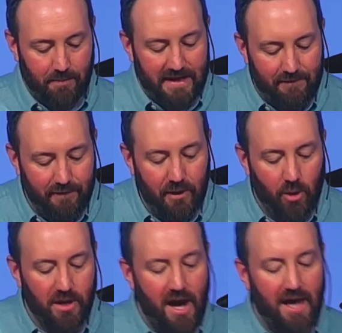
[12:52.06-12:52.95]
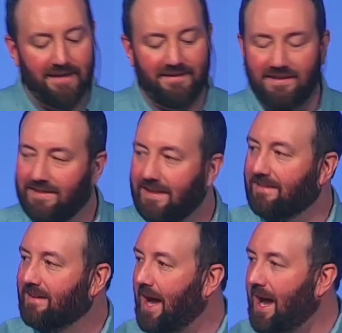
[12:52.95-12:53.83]
But even though God had sent
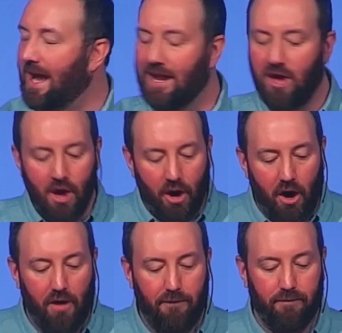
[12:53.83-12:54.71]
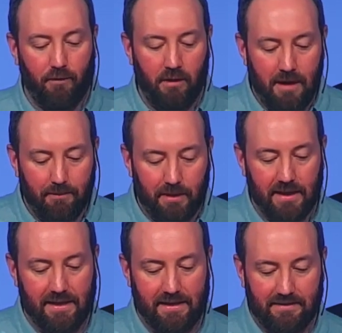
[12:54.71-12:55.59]
these 9 awful
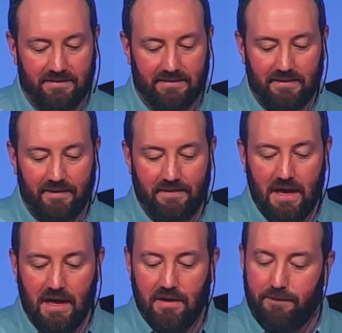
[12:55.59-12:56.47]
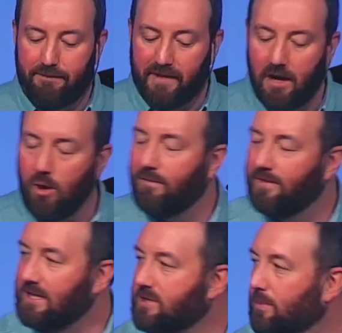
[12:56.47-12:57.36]
plagues, the Pharaoh
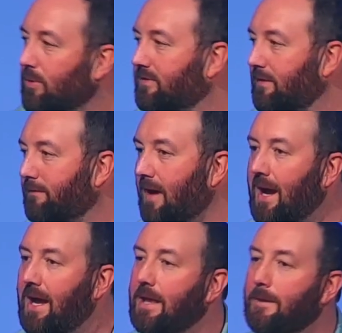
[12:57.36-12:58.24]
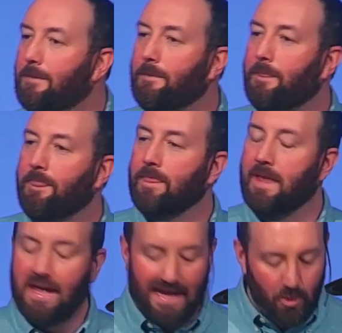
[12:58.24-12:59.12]
of Egypt was defiant.
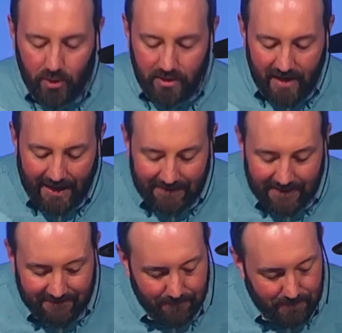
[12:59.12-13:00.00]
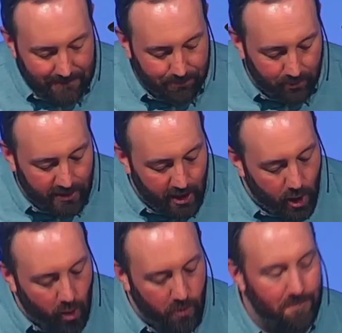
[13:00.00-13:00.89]
He would not let the people
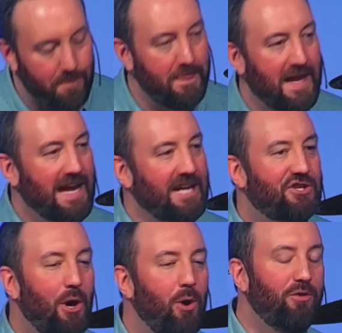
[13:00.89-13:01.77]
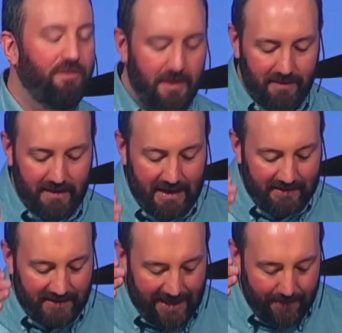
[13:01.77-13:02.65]
go. He chose them
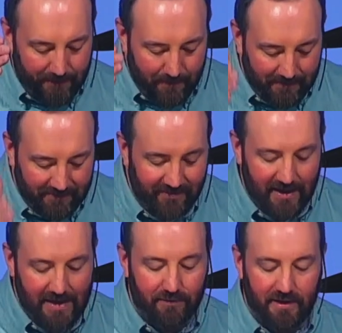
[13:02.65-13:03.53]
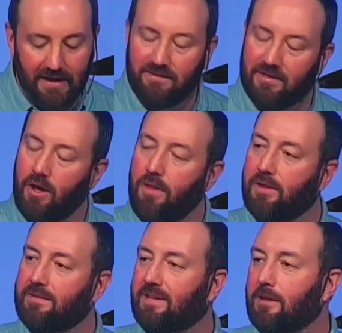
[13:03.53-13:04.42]
to keep them in slavery until
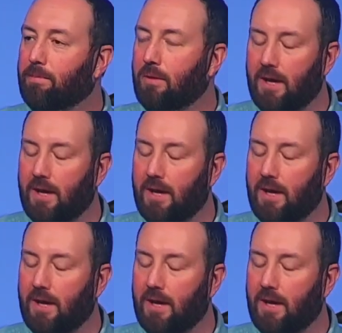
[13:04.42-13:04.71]
this 10th